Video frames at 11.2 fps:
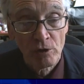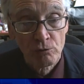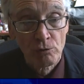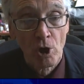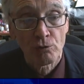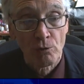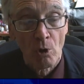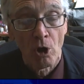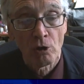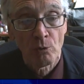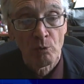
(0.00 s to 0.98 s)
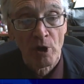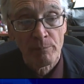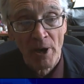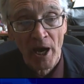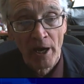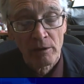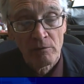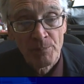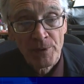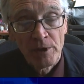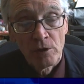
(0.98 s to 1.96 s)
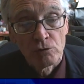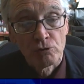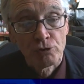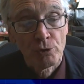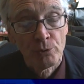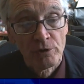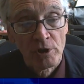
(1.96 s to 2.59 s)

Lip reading: and this goes all the way back to